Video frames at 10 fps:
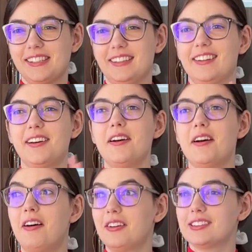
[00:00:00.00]
in
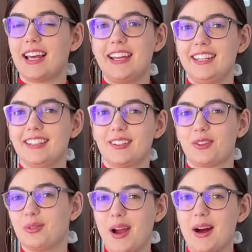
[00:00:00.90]
lighting
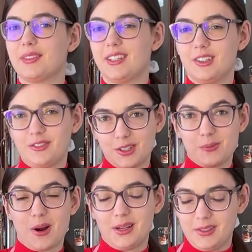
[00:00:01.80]
throughout the first
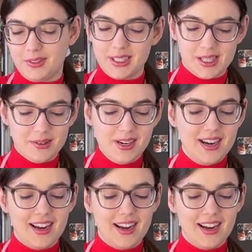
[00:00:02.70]
part of the video.